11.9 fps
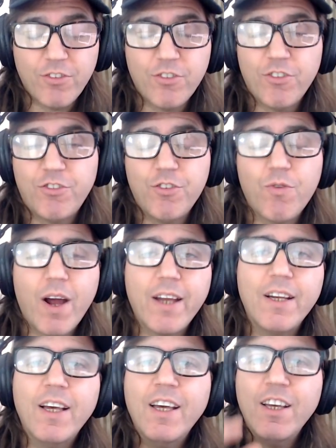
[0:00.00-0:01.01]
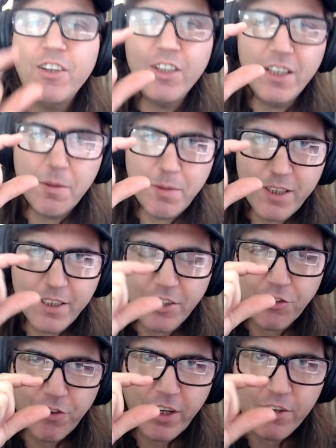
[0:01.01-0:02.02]
It's just you write. You limit it to
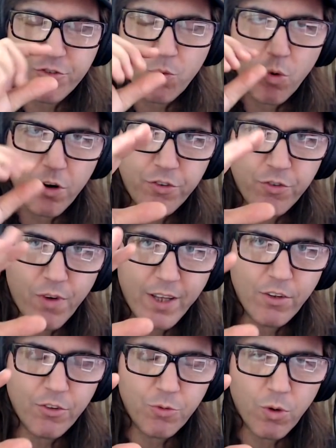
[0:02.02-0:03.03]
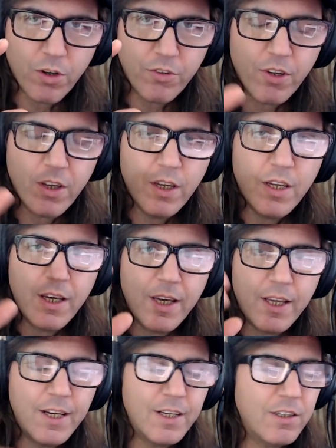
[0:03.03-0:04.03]
300 words. You write those words,
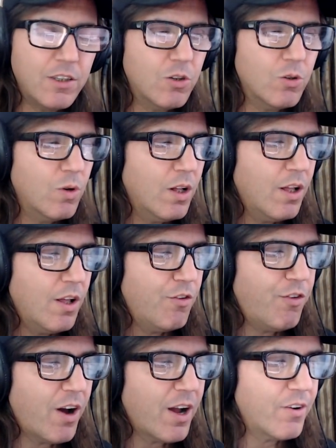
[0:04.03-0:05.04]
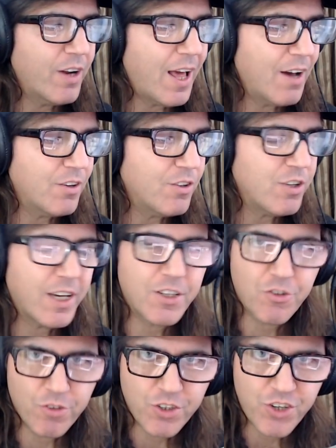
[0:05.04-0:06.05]
and then you fire it out, and you get
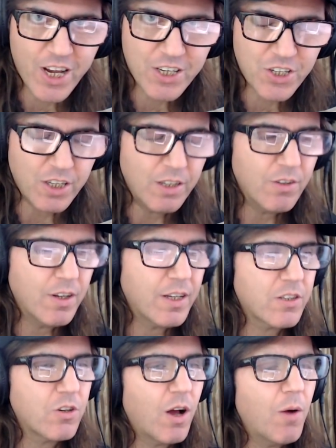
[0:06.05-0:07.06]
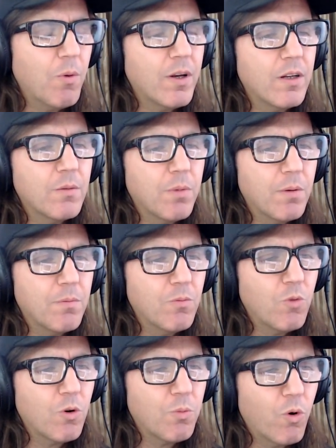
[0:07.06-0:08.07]
your rejection. Uh, so I want to, but
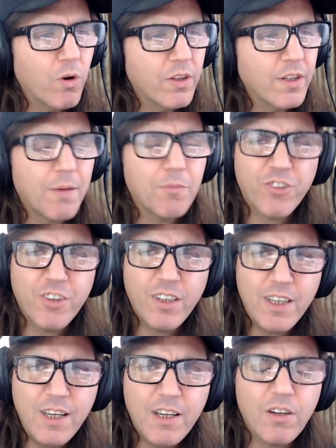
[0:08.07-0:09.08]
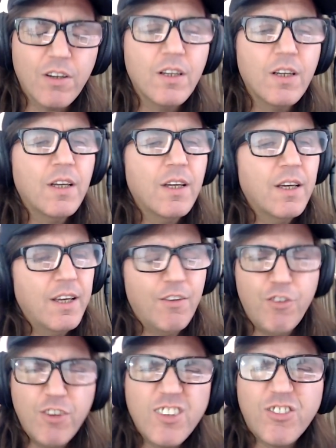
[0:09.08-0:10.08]
more importantly, I'm still here. If
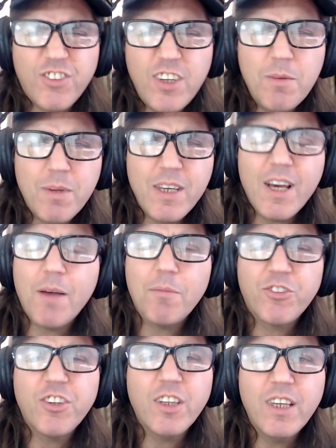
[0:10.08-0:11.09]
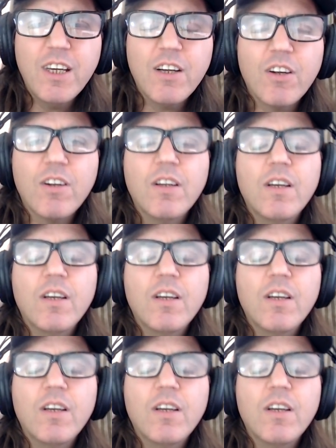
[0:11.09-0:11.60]
you could see me, I'm still here.